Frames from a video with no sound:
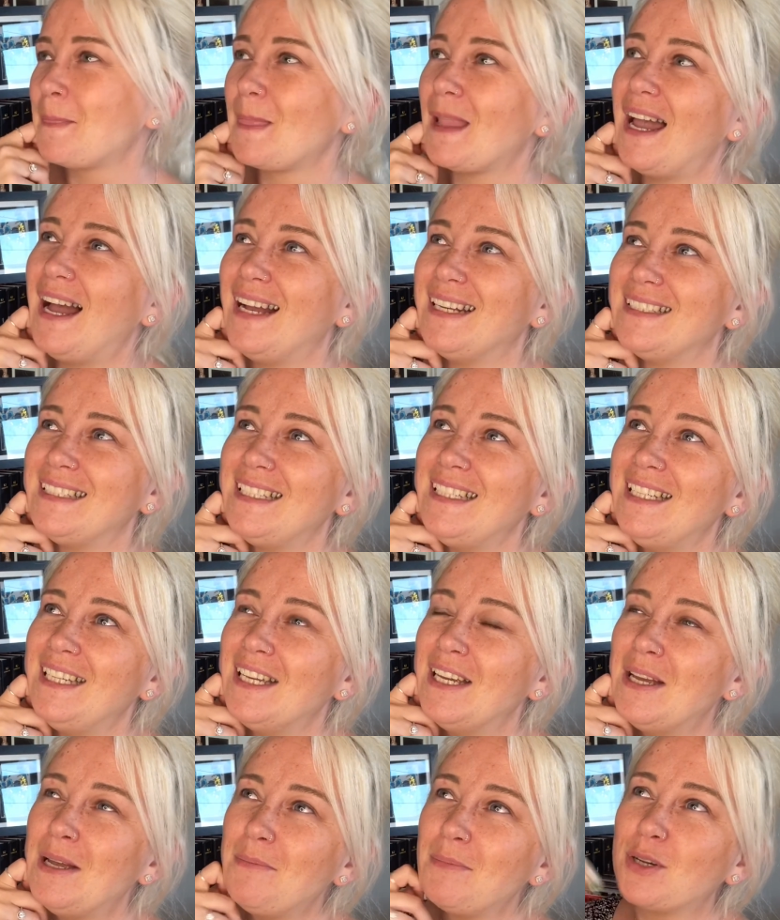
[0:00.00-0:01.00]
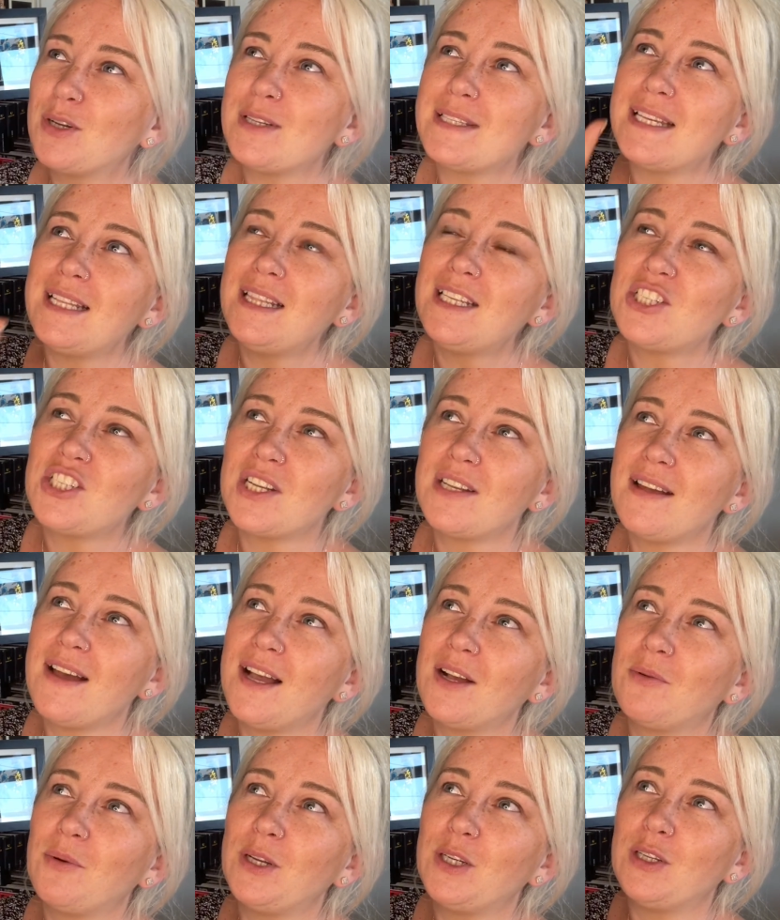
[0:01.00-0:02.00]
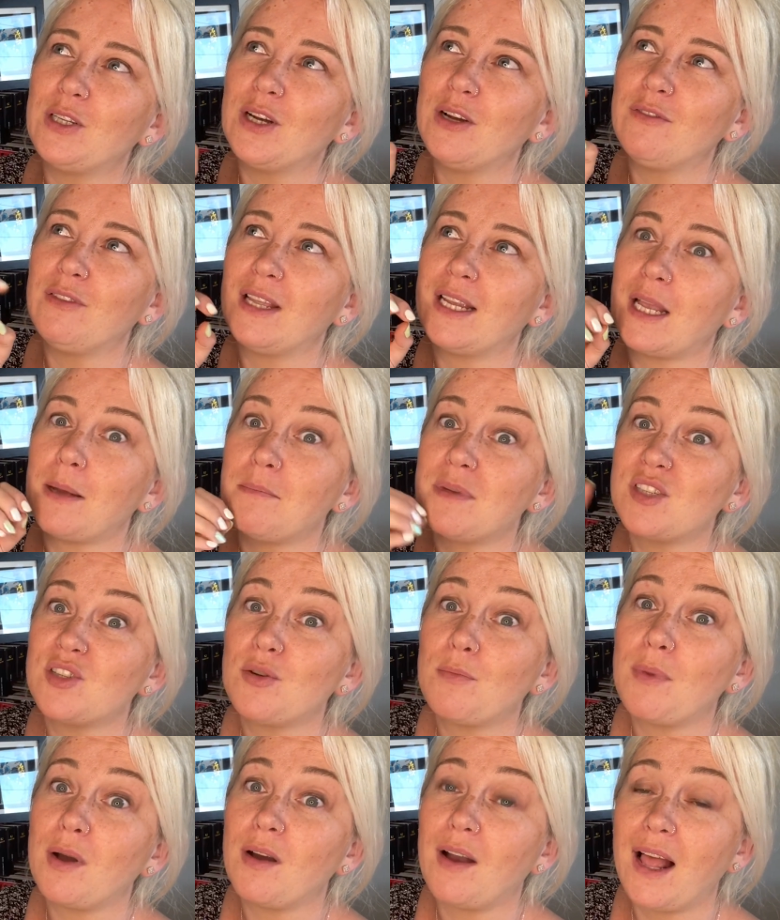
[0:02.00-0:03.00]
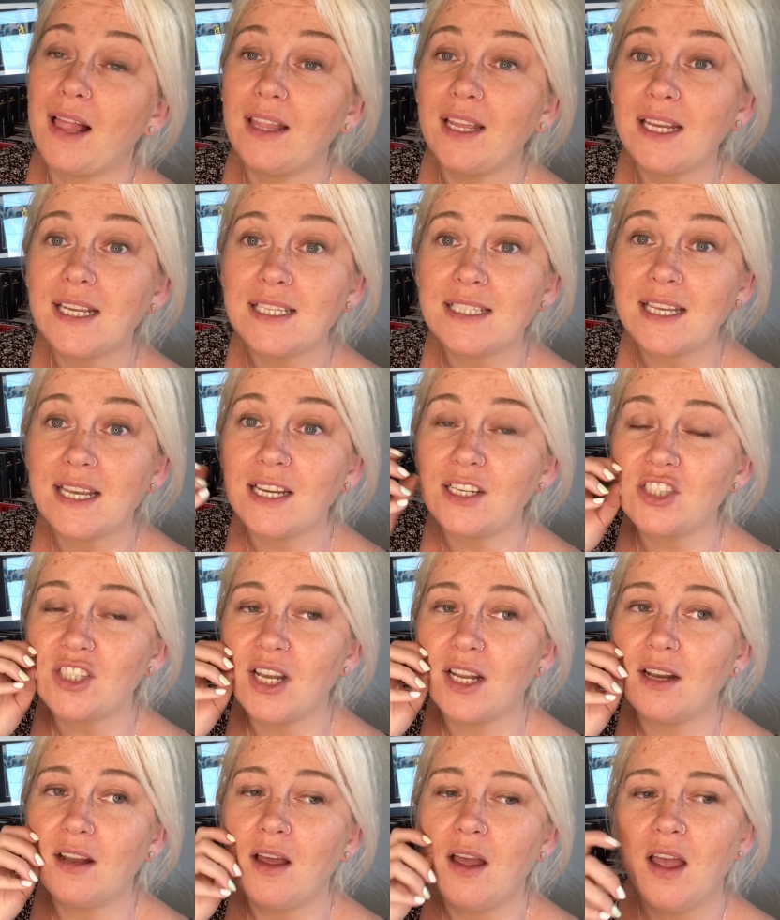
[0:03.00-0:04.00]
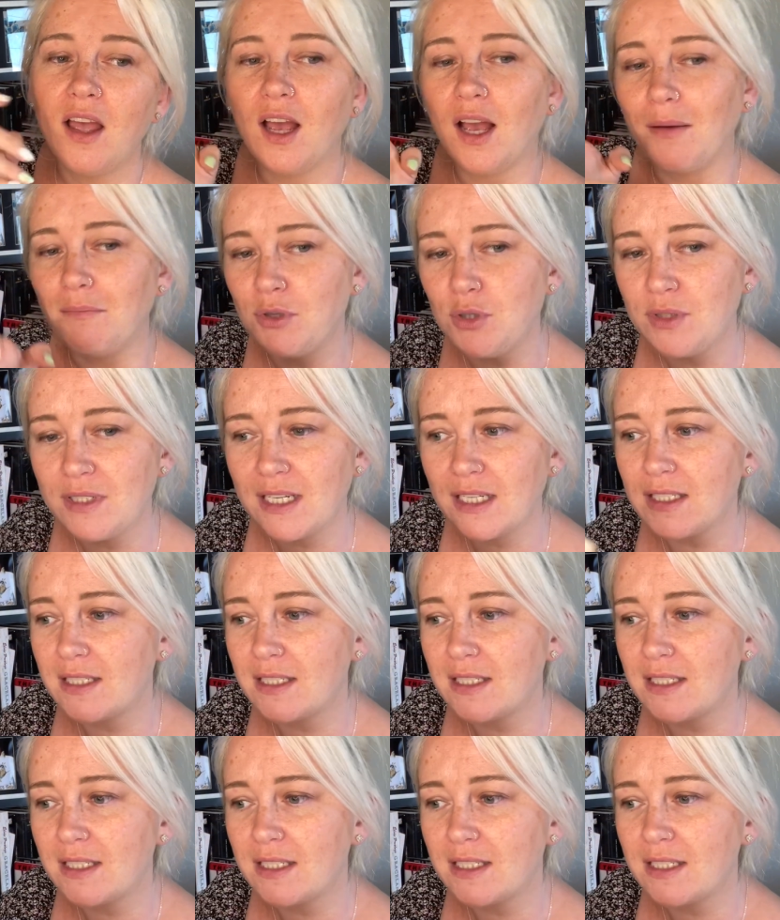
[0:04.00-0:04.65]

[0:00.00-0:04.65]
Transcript: And he, because in the Chautauqua, you'd have like a Mr. Morality section, a music